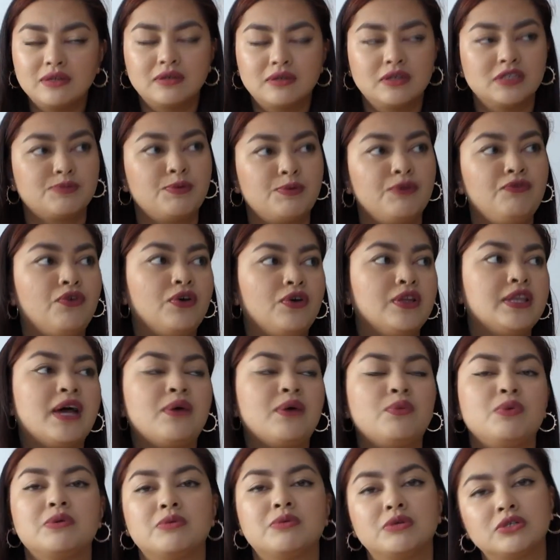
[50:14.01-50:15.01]
Because before
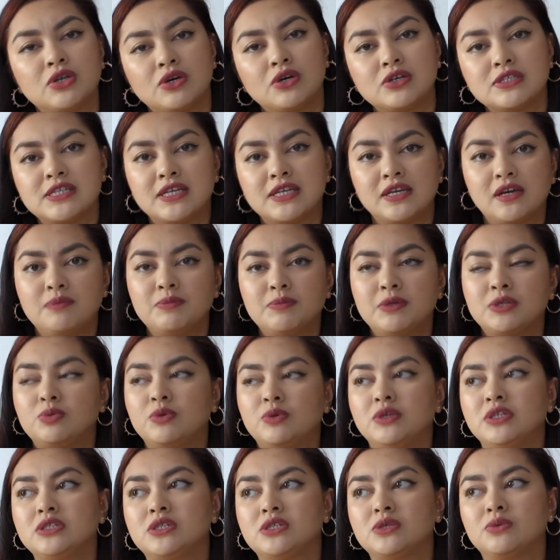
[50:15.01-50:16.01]
that we were tossing up
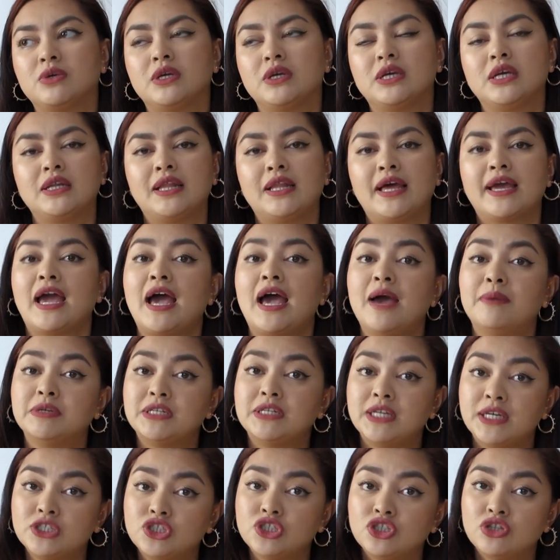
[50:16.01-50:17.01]
between doing like
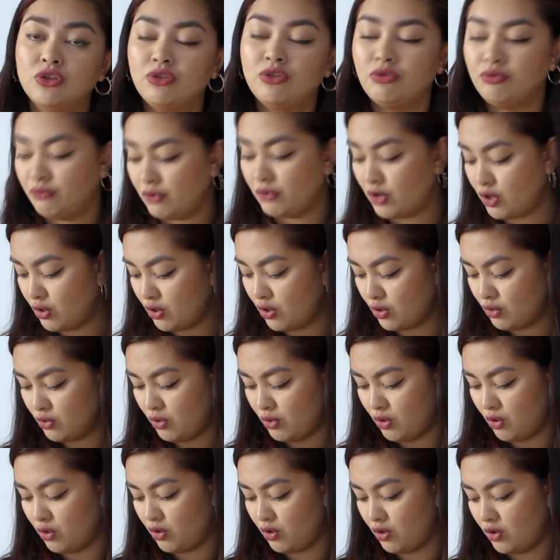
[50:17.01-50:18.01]
habitation throw,
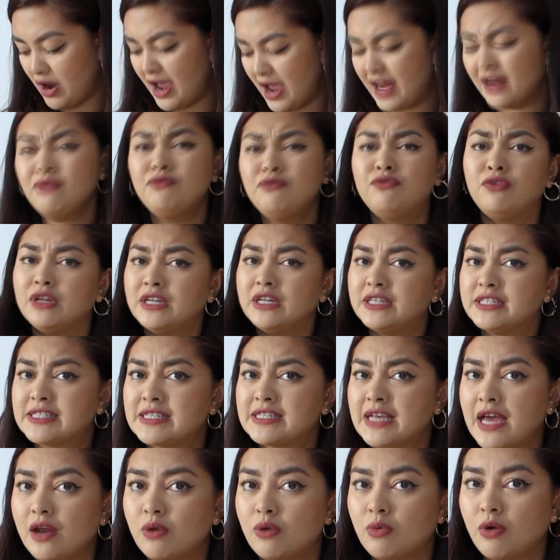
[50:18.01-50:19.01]
or I hadn't fully
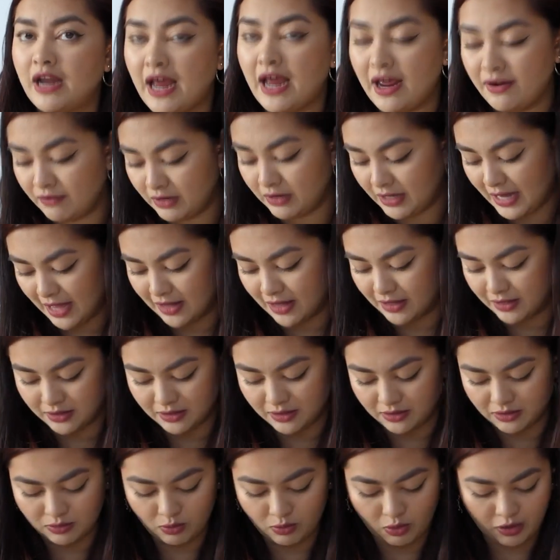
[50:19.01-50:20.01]
decided what advent
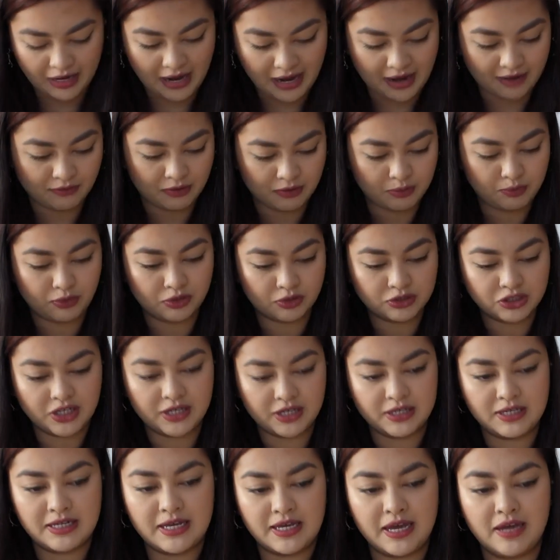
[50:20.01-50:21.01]
calendar, what advent
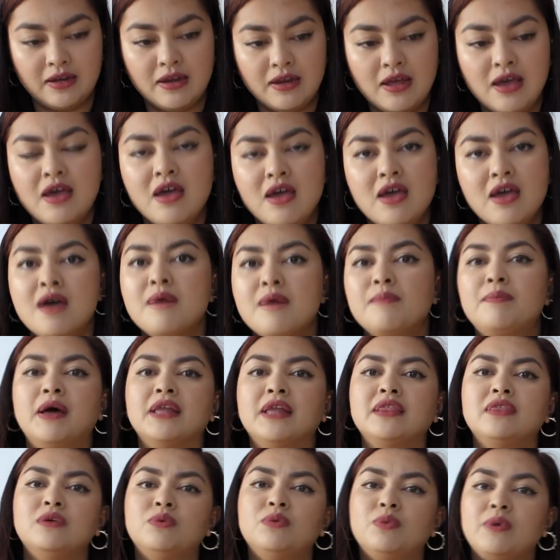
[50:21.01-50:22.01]
project yet.
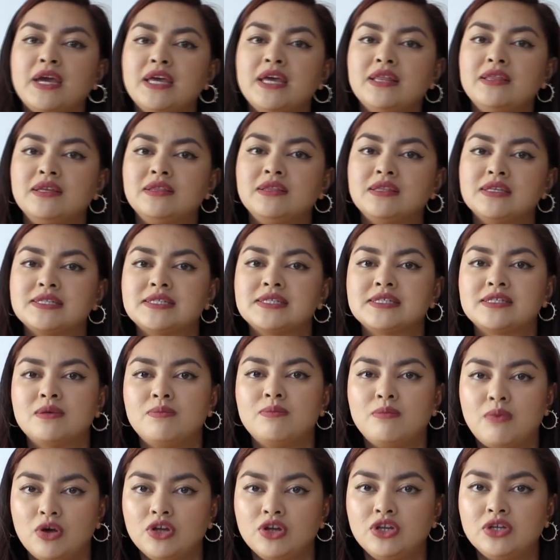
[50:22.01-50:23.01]
But the way that this is a
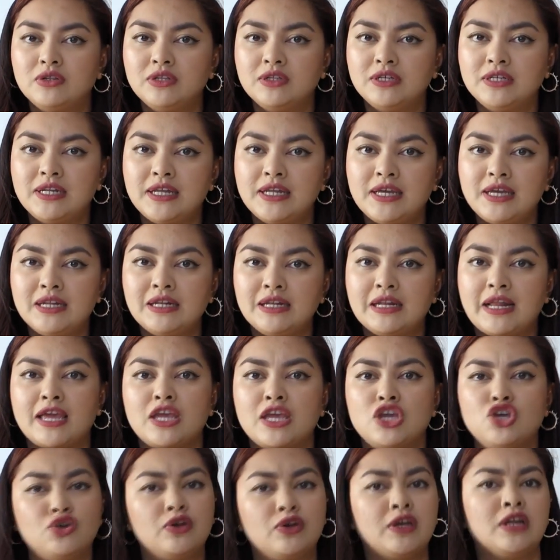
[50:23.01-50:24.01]
modular knit,
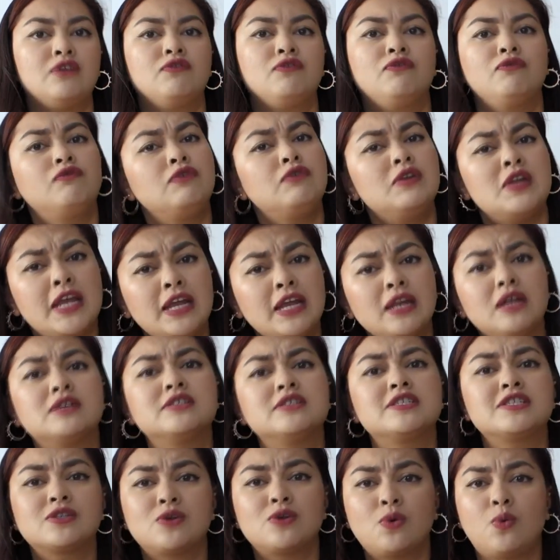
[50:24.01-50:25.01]
like you can knit
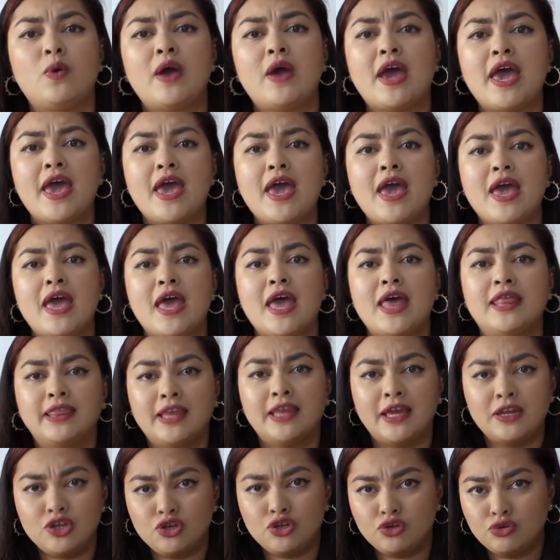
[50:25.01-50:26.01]
a square and
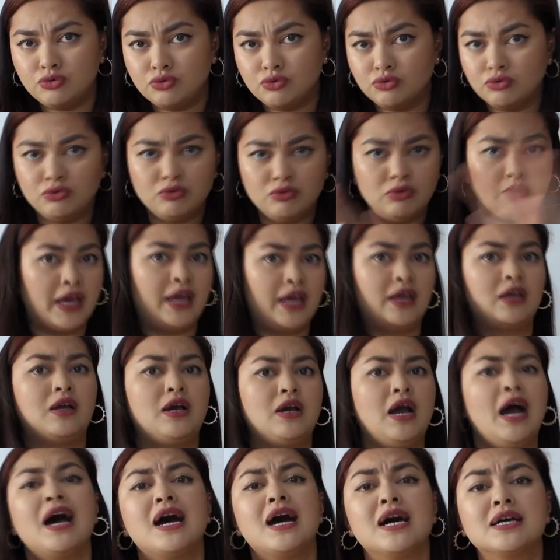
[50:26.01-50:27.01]
then you like
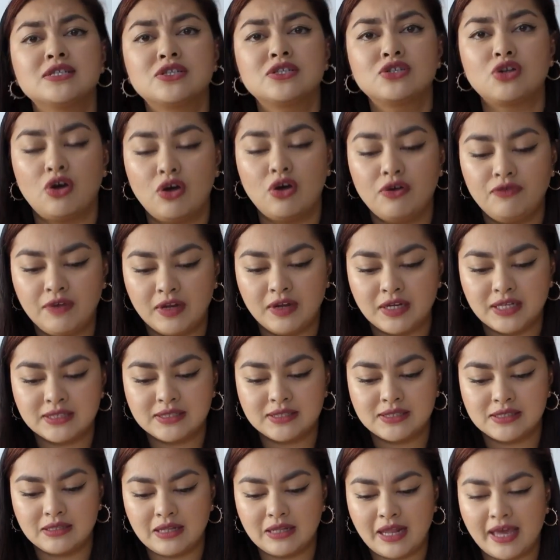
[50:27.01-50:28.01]
cast off, and
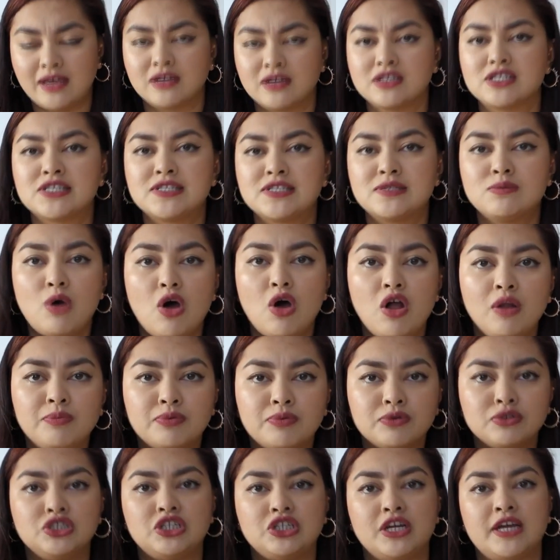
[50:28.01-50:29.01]
it's like a small
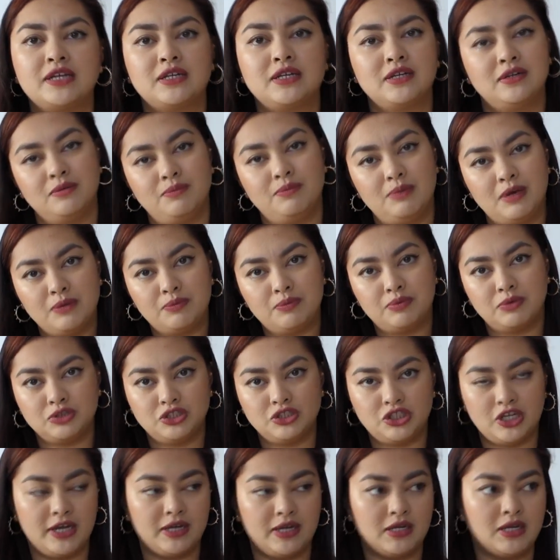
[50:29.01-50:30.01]
project in a big
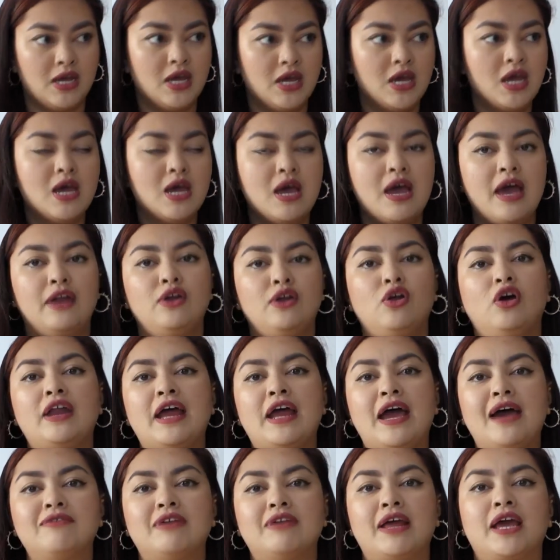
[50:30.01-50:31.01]
project, and not
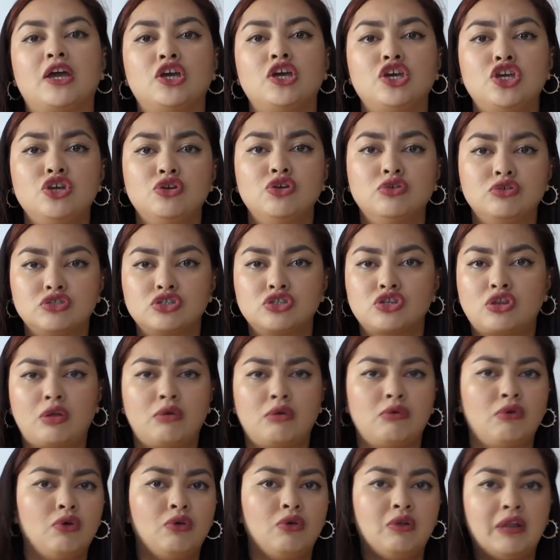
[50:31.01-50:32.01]
have like a huge
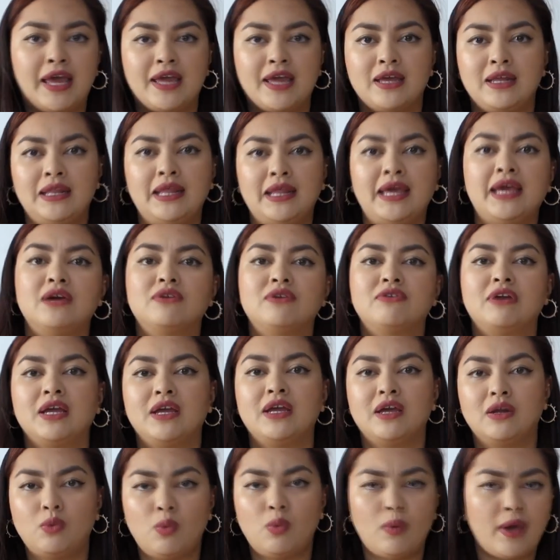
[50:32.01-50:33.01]
throw like
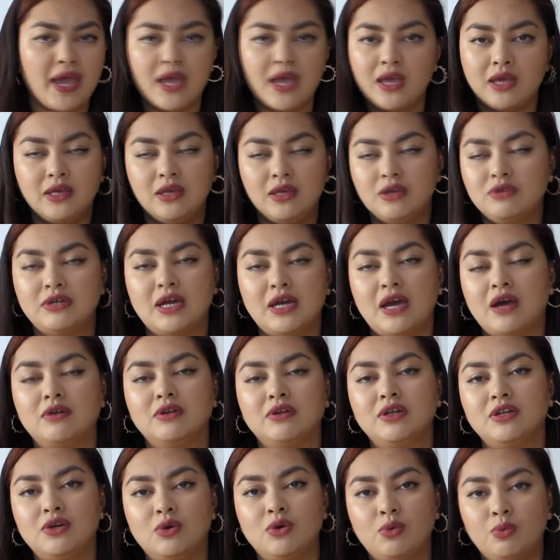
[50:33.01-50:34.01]
lingering and weighing you down
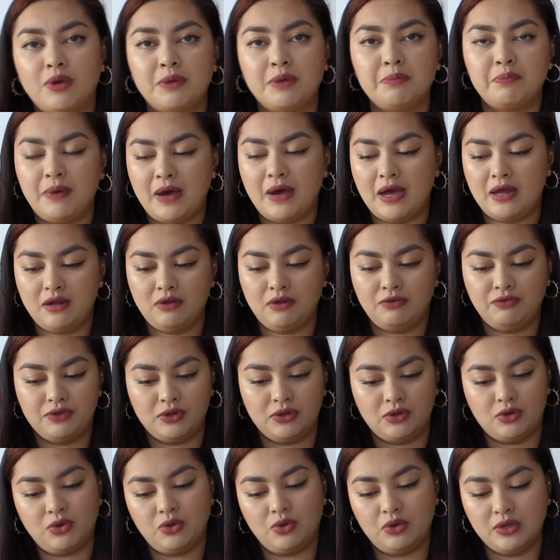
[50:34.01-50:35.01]
in your whip pile for
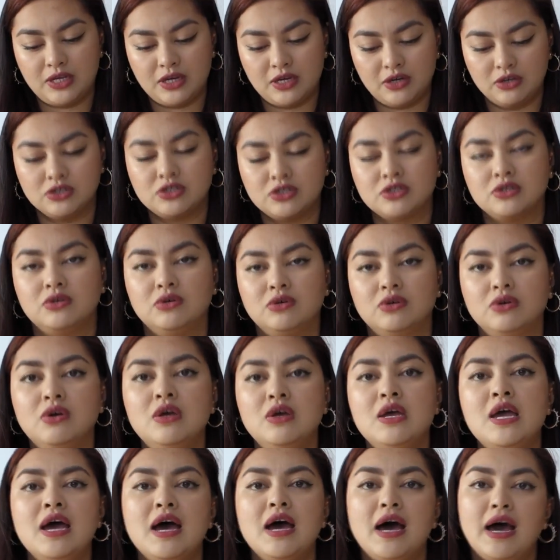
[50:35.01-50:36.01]
the whole year. So
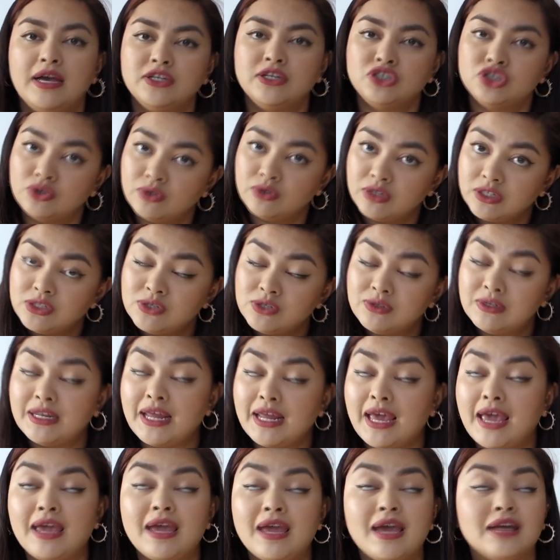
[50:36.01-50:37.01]
I showed it to
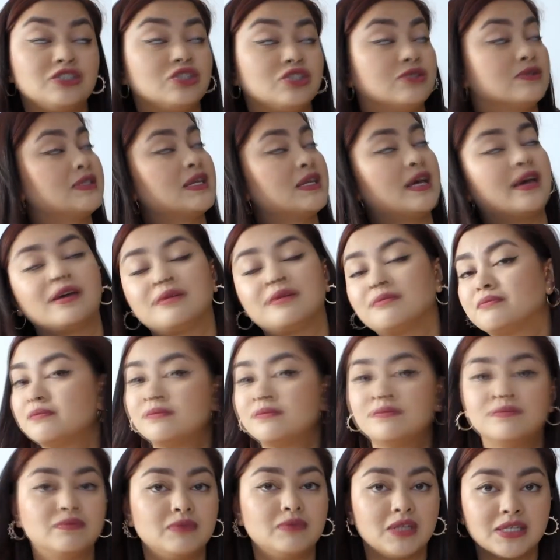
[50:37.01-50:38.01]
Anae and she was like,
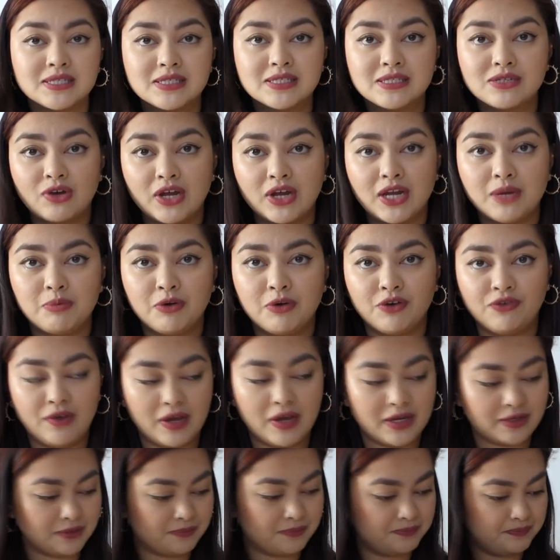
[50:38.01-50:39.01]
this is great,
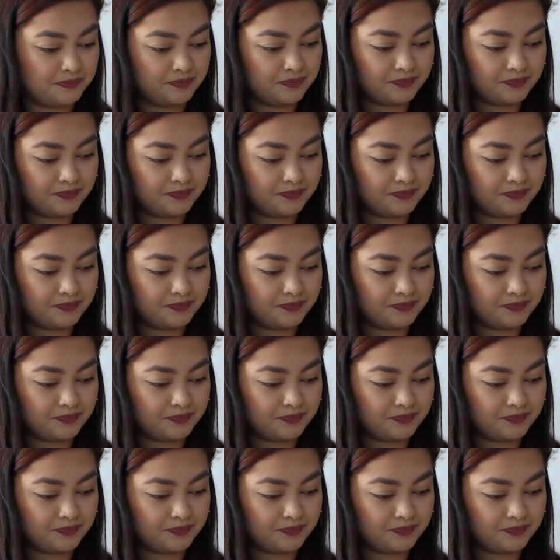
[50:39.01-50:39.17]
perfect.